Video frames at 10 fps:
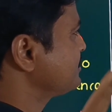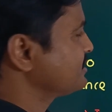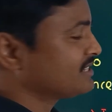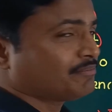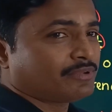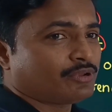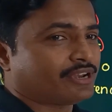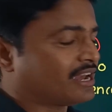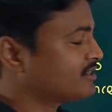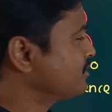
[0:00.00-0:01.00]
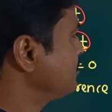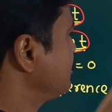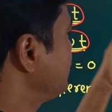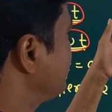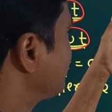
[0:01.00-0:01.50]
simply we write
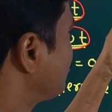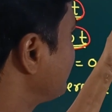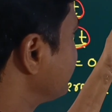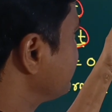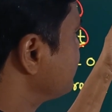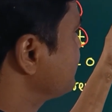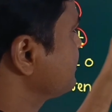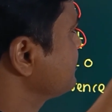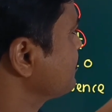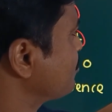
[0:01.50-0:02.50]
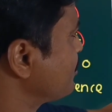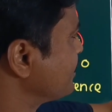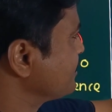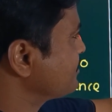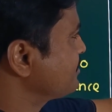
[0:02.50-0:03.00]
current
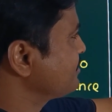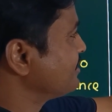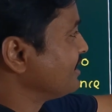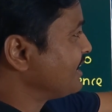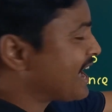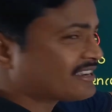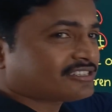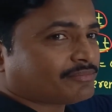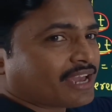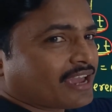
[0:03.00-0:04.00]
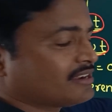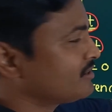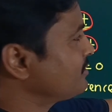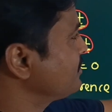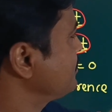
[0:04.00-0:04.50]
lags behind